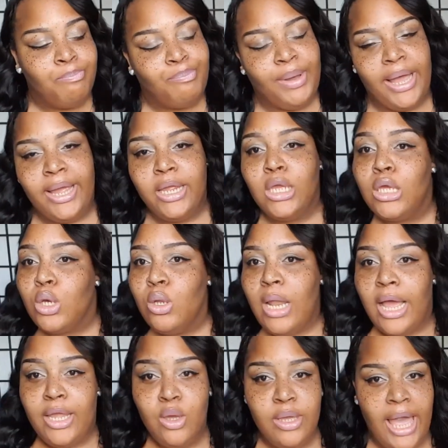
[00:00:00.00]
But you
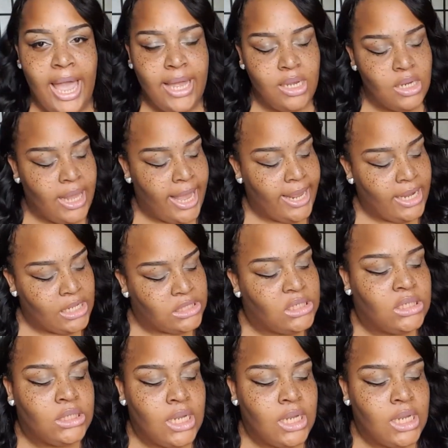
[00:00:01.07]
like you got you ladies,